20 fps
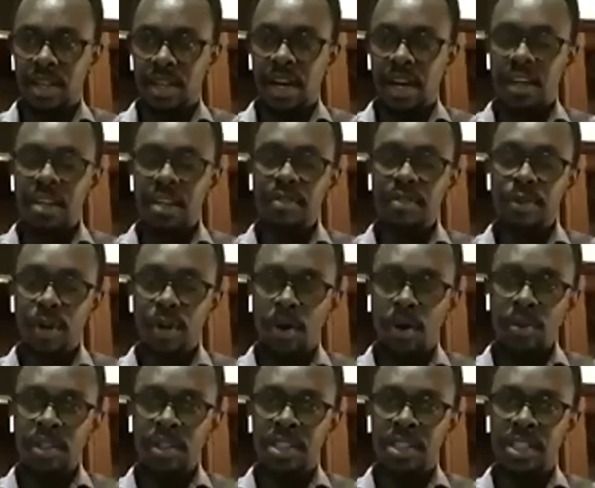And if we
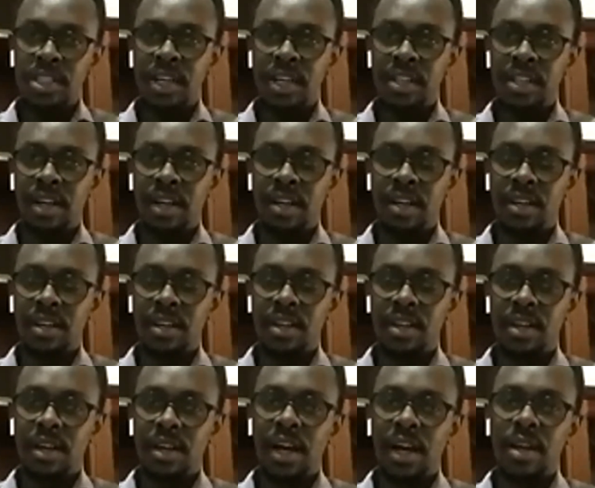hold each other
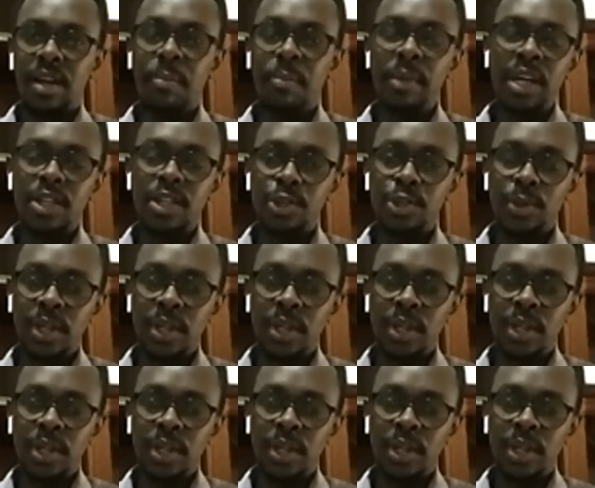and make sure
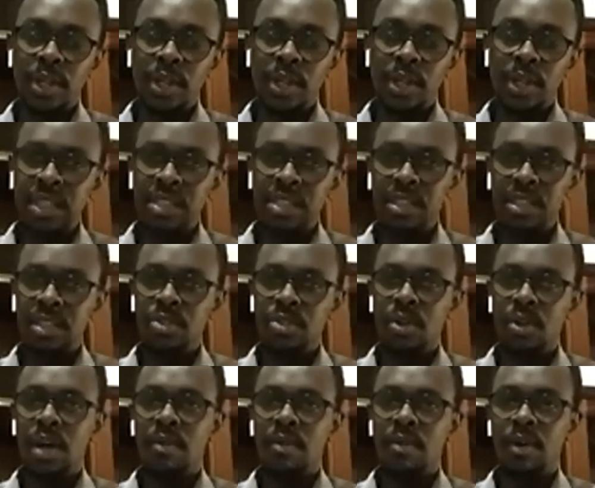that peace is
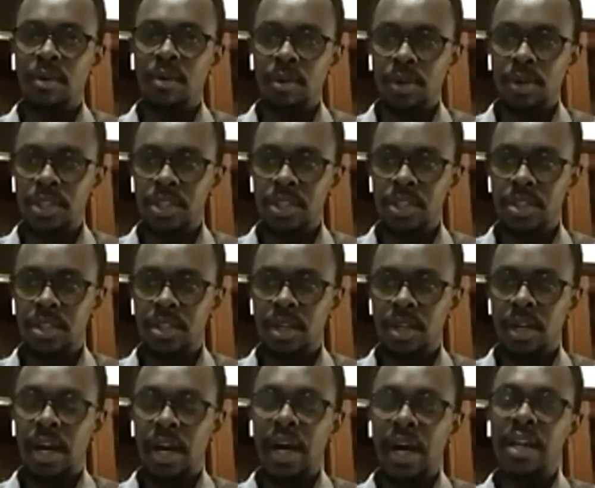on our watch
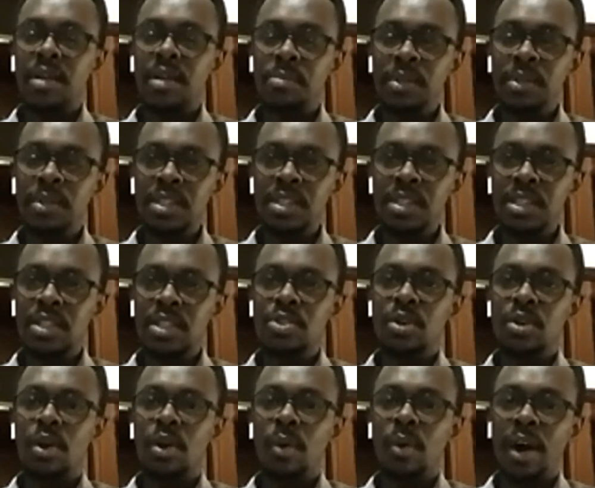and peace is
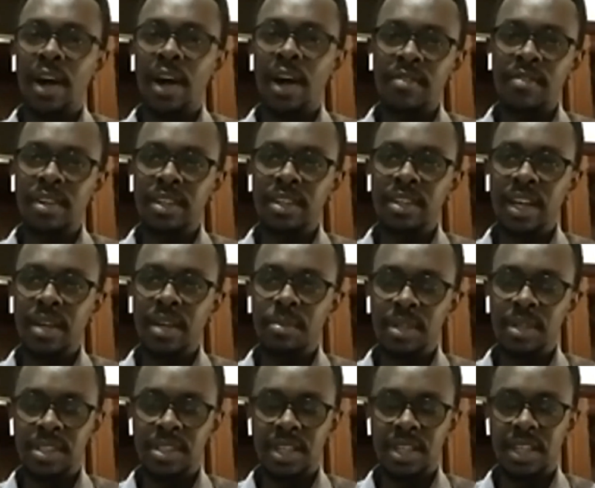on our everyday
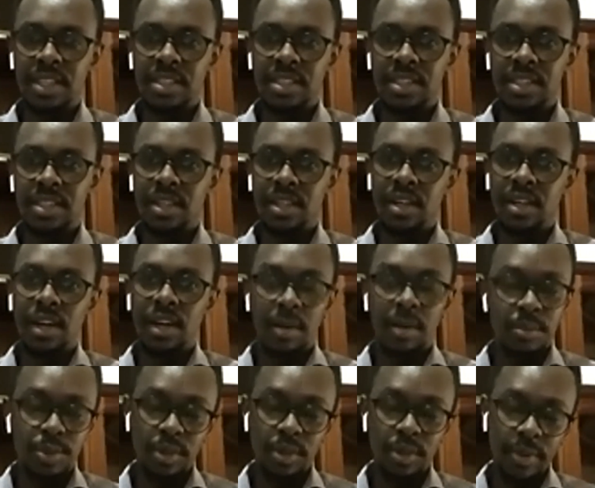business,
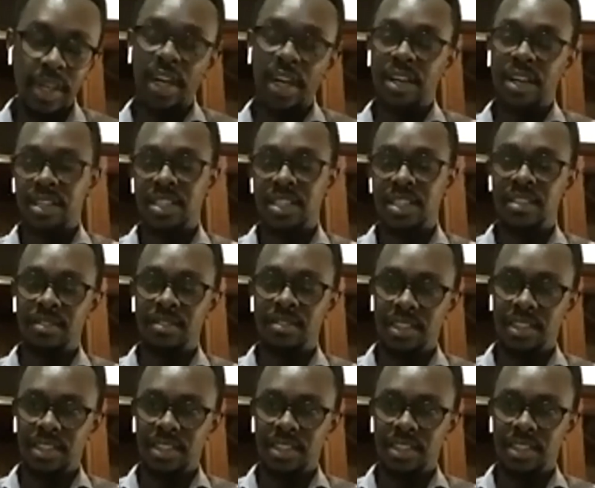I'm sure we can achieve it.